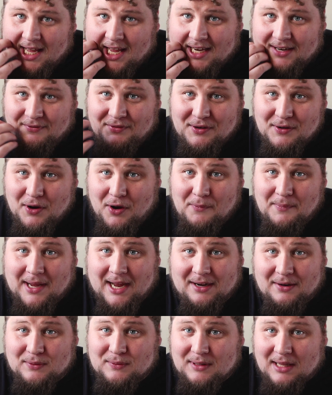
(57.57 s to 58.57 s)
And if you know me,
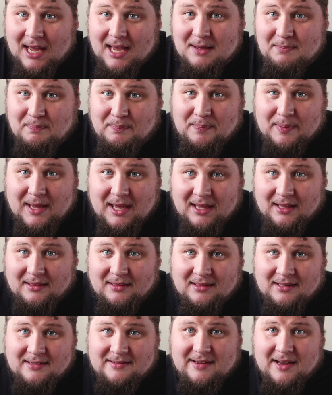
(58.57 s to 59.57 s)
I don't like
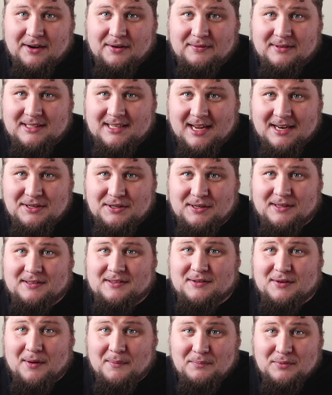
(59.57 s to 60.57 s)
being the center of
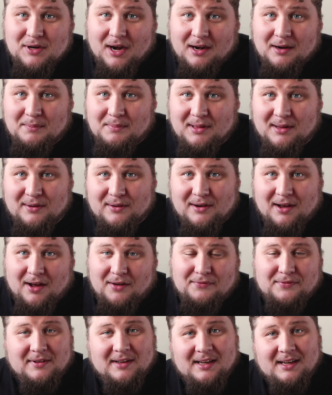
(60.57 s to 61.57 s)
attention. So I'm trying to blow it
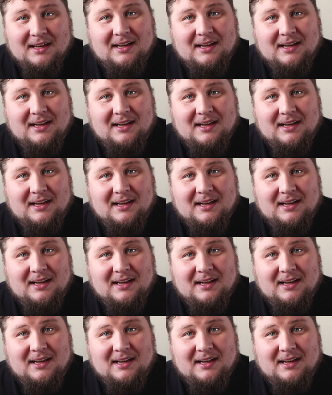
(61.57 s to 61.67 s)
off.